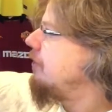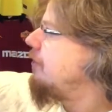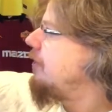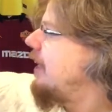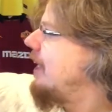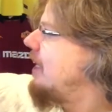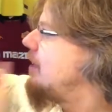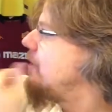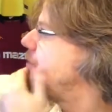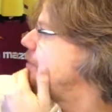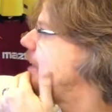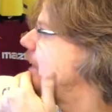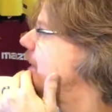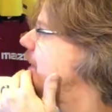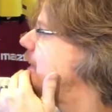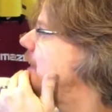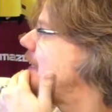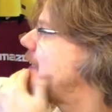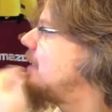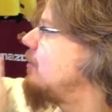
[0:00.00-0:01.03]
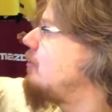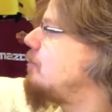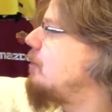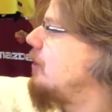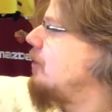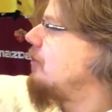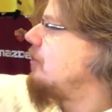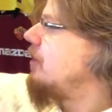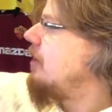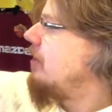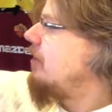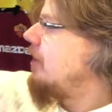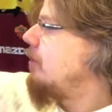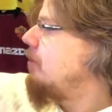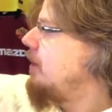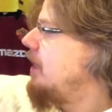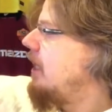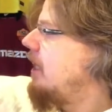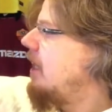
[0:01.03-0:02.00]
find it funny that the sponsor is
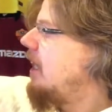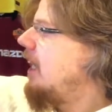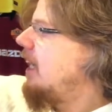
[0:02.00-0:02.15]
up there.